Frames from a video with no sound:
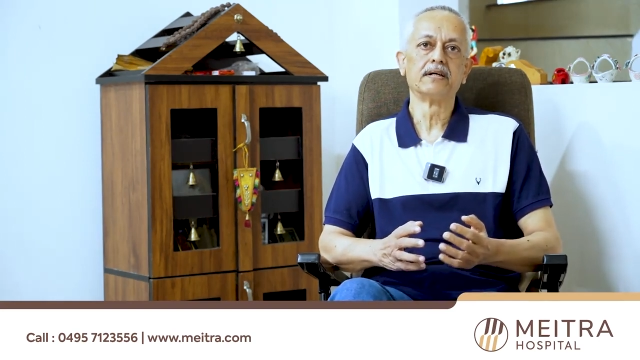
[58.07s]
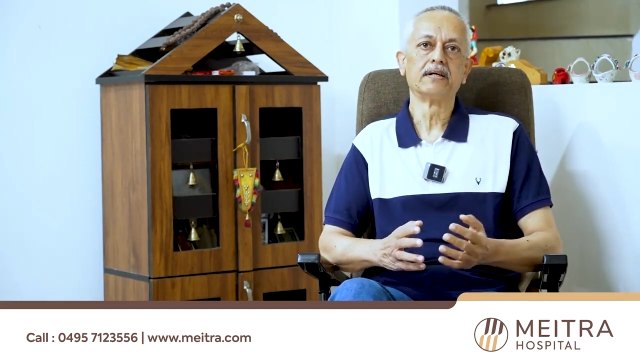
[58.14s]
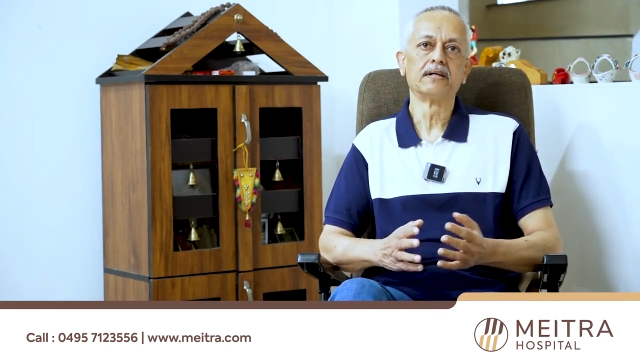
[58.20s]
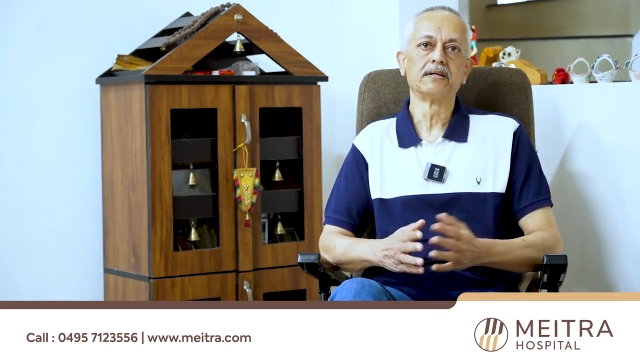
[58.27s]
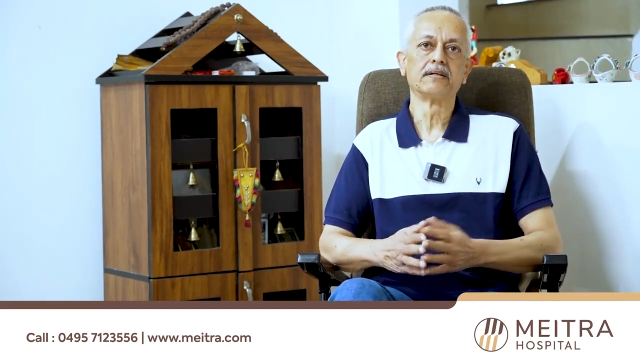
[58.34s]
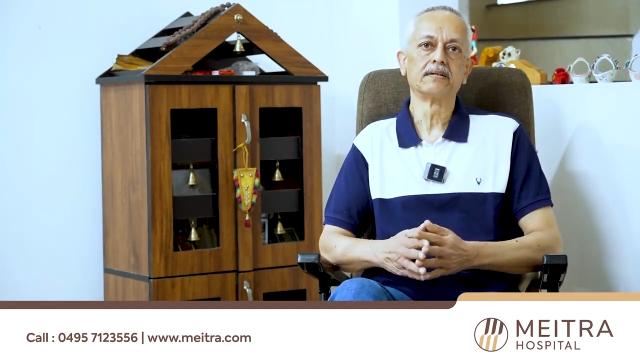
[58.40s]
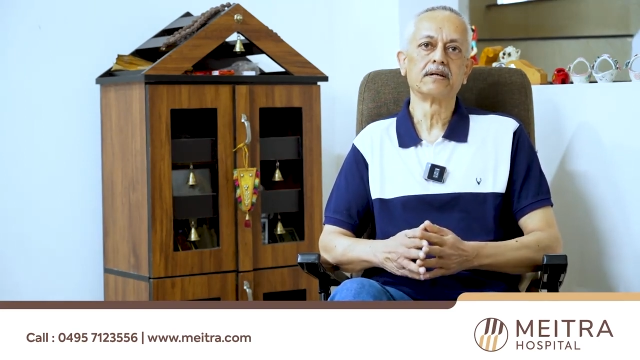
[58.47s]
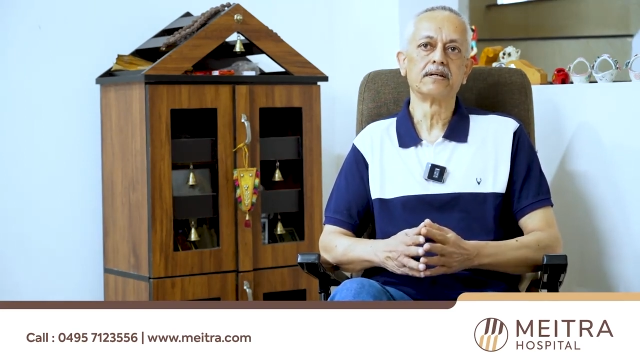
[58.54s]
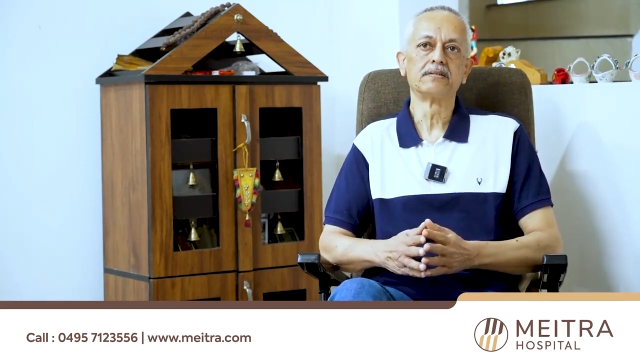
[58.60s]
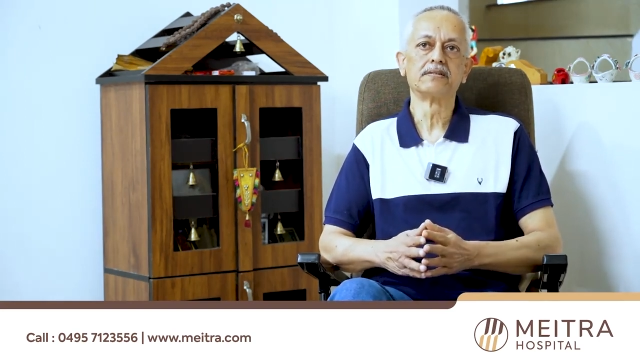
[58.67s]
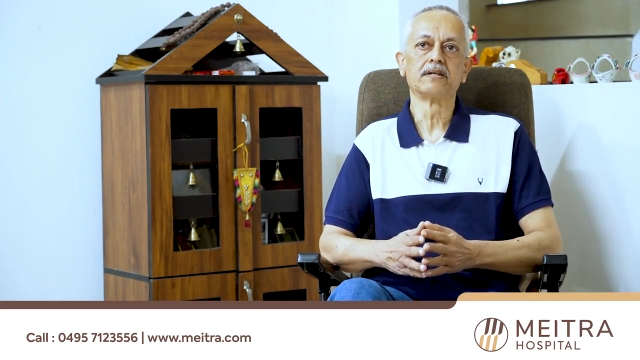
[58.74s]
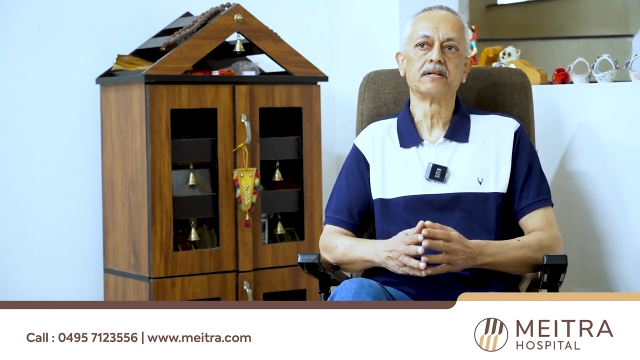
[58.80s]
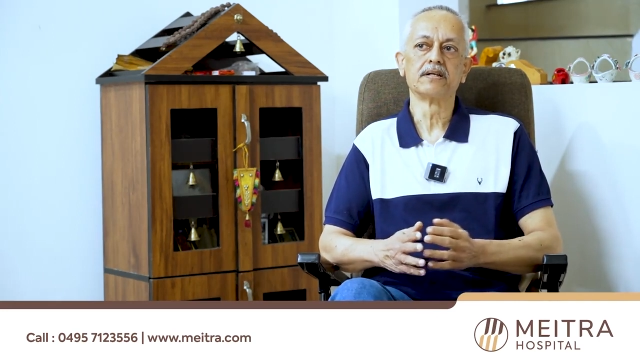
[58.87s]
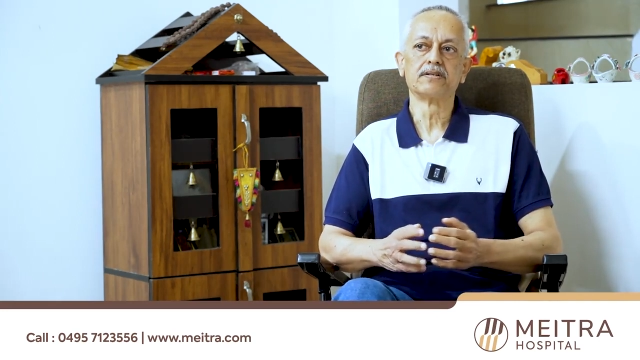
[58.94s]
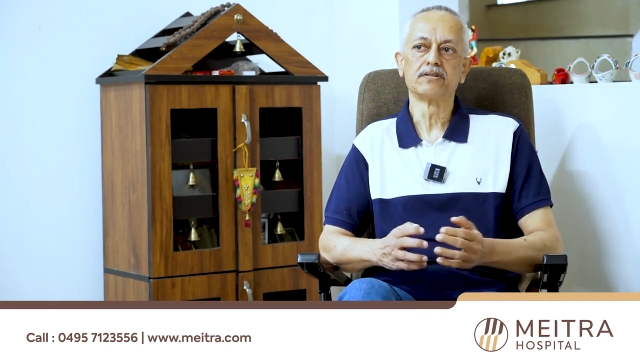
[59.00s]

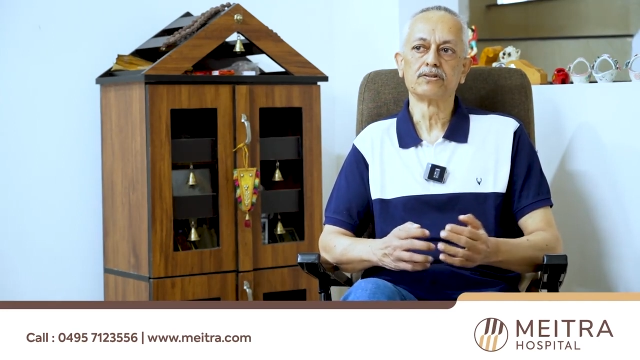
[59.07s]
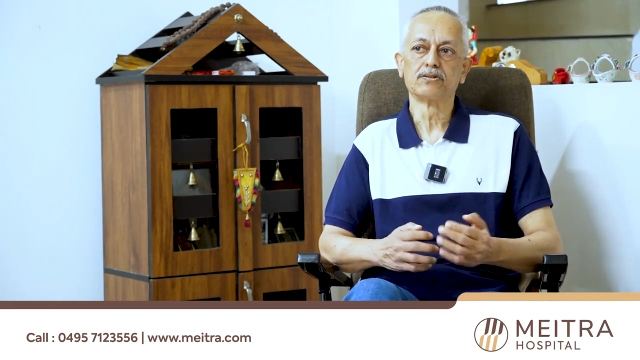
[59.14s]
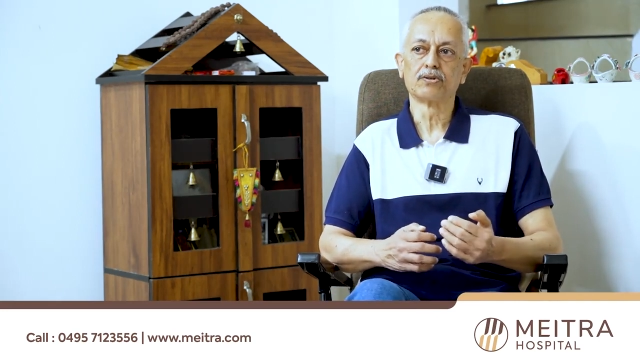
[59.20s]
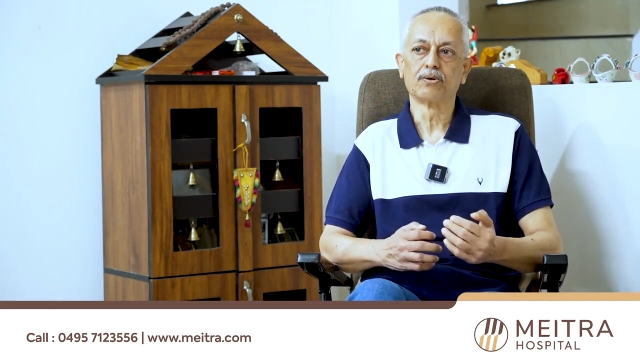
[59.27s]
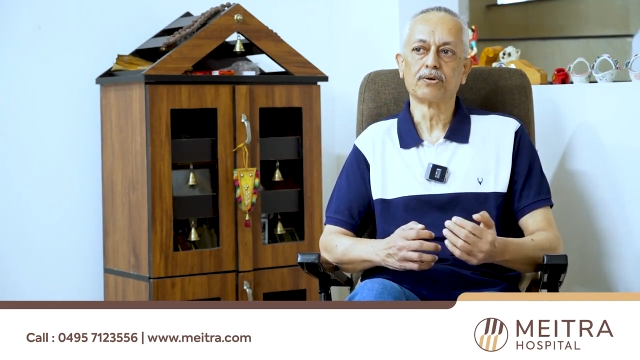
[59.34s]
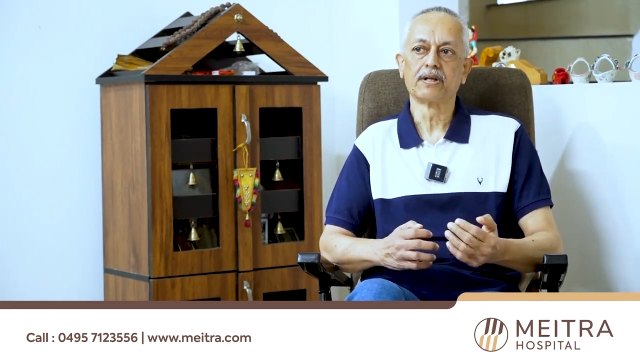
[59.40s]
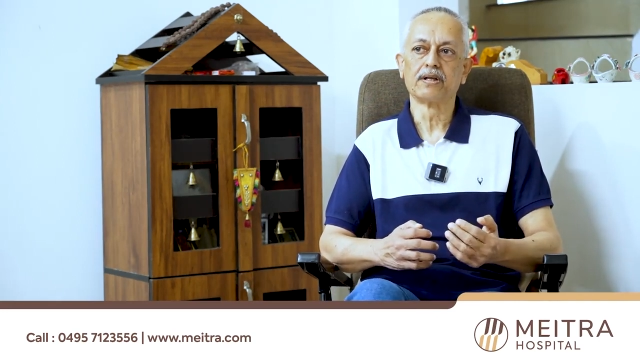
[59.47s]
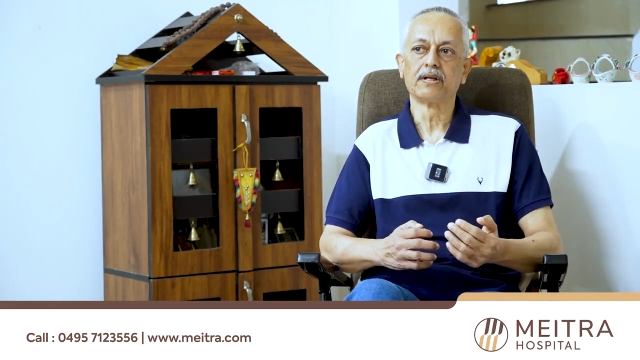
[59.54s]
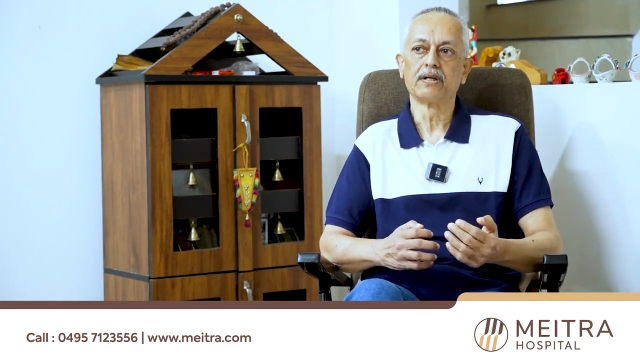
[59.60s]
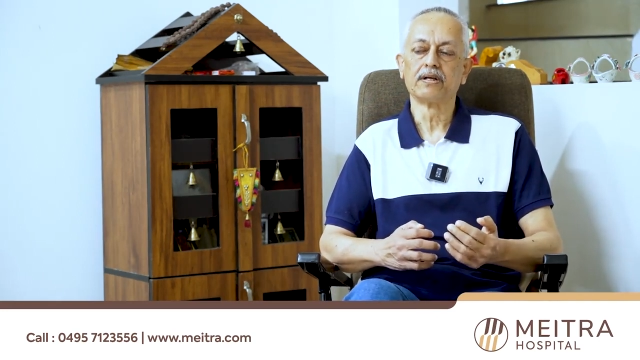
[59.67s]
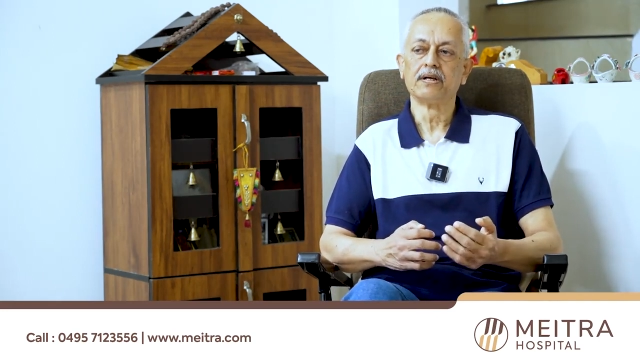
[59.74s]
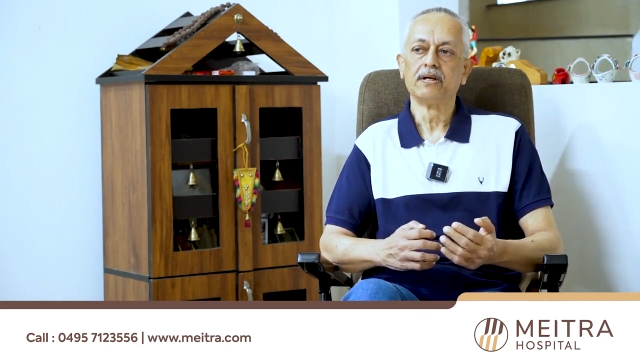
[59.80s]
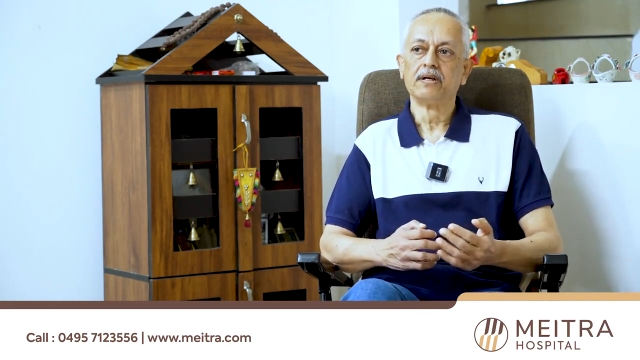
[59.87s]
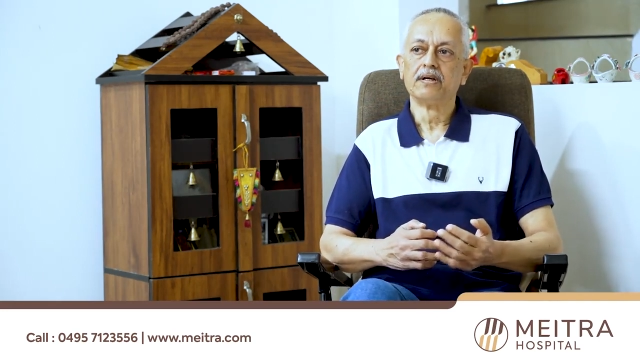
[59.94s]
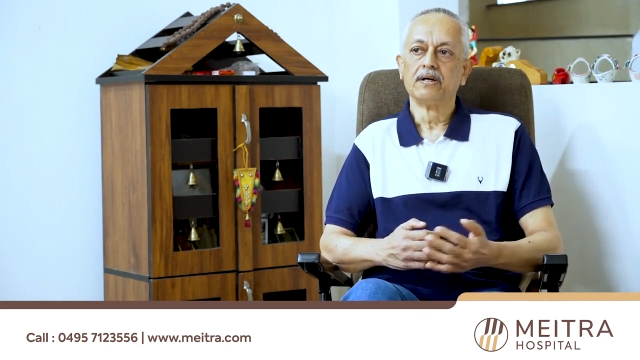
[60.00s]
consultations or any